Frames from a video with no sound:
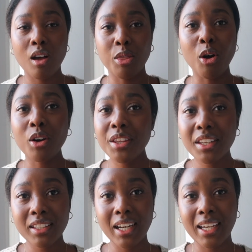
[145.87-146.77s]
the only
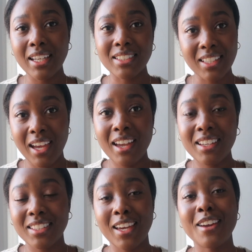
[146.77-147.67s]
thing that I can say
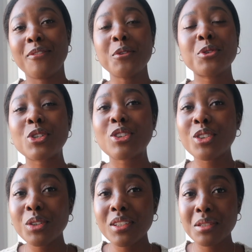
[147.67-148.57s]
is that if you
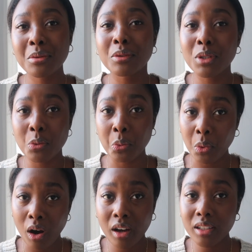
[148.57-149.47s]
truly, truly
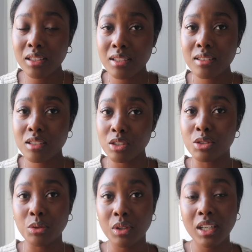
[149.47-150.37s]
want to
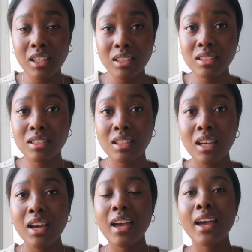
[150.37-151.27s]
do this,
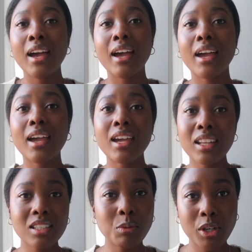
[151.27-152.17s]

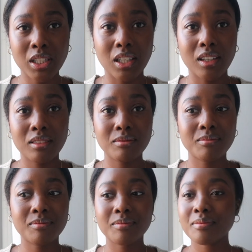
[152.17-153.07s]
it is worth it.
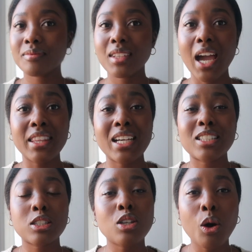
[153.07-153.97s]
And
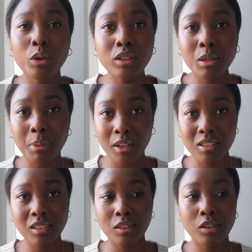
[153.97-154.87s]
that's totally
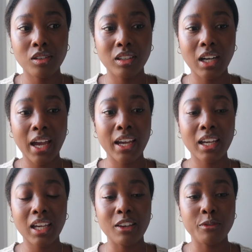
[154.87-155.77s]
personal.
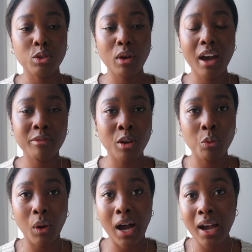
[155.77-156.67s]
Like, if you have your
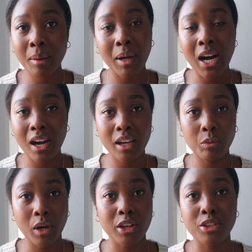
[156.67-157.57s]
why
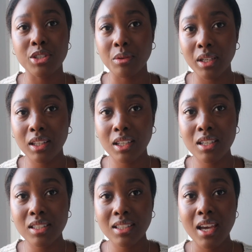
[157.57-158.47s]
behind why you're doing
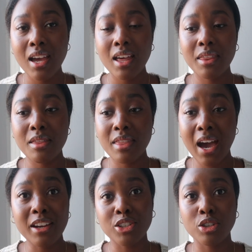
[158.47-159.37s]
this, then
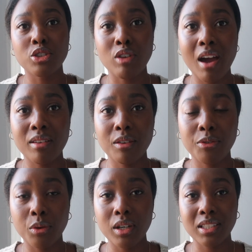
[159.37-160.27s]
that is your driving
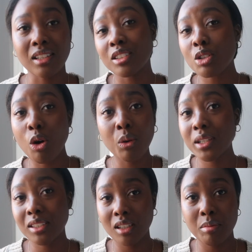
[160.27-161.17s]
force, and it's
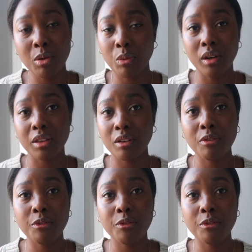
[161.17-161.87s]
always gonna be worth it